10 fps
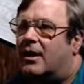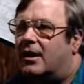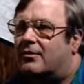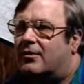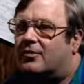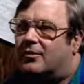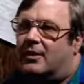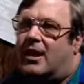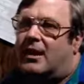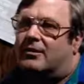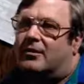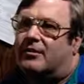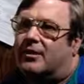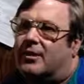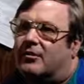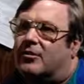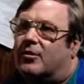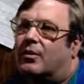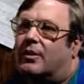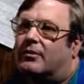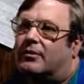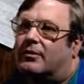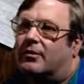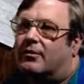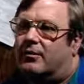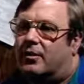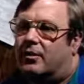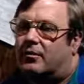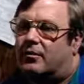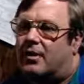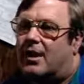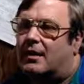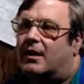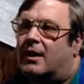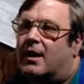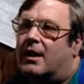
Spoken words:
It's virtually non-existent in secretions of the venereal tract.